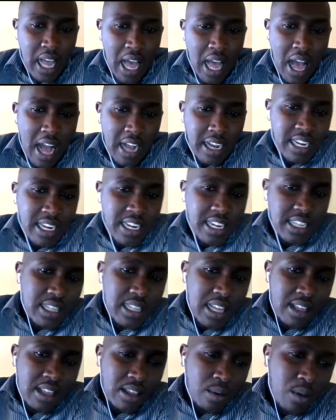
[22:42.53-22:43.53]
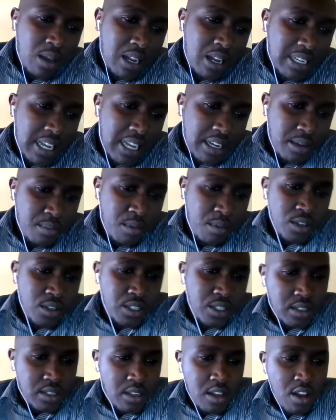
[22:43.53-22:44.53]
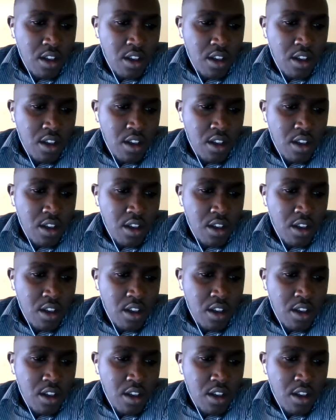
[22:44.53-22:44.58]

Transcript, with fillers: uh, against other wild animals,